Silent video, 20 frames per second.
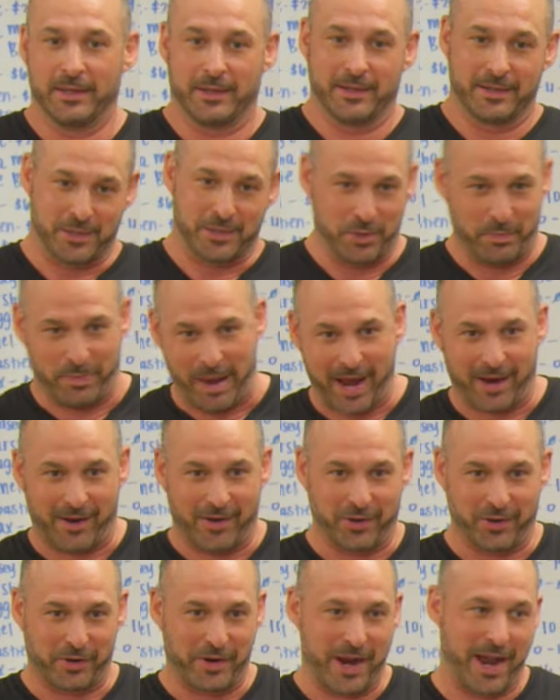So you pack
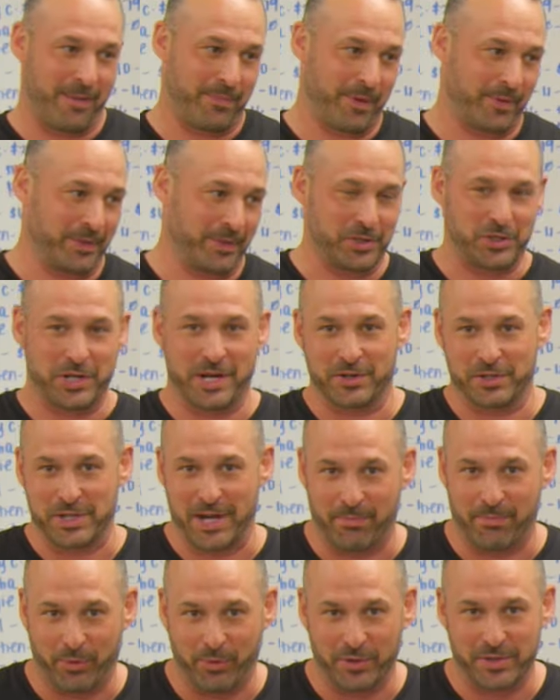all the crap up in the chairs, and
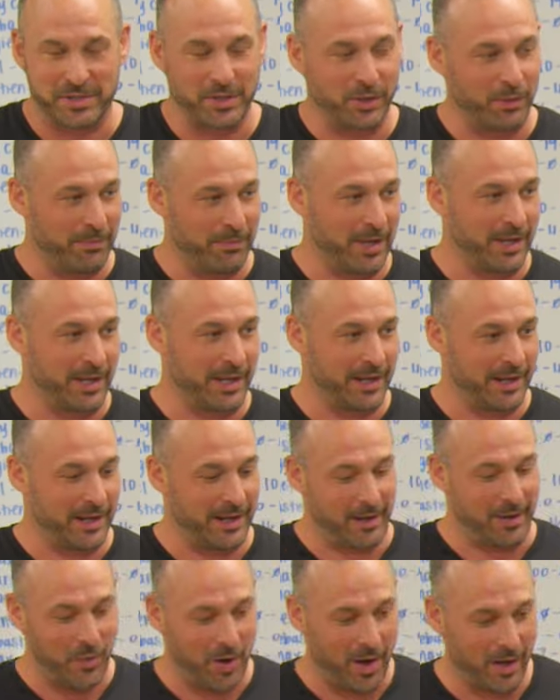I pull this little buggy in,
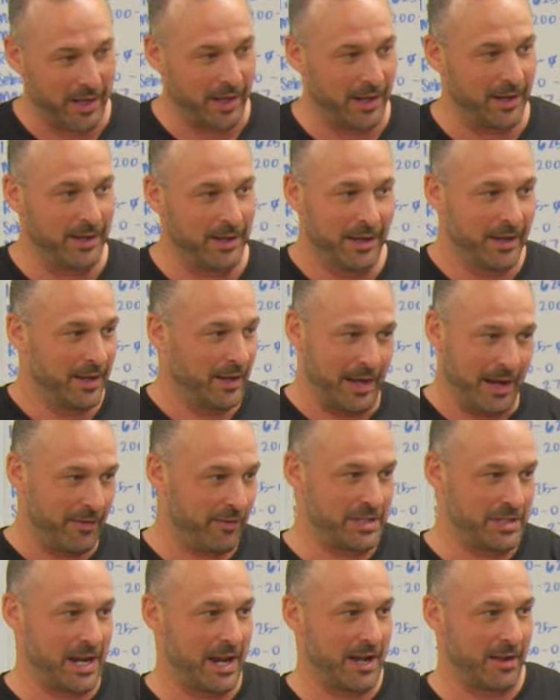and I walk in, and
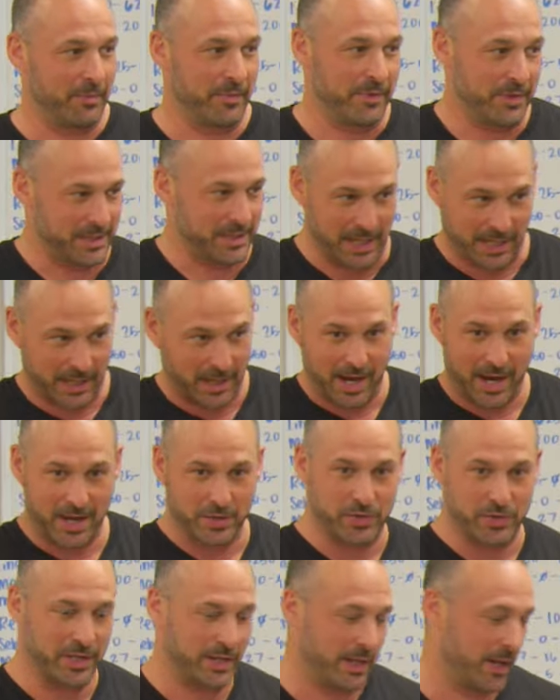every time, ticket
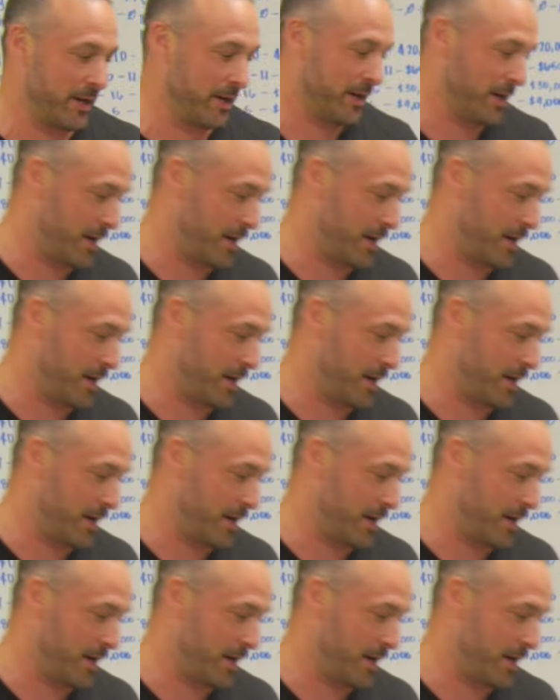guy's right there,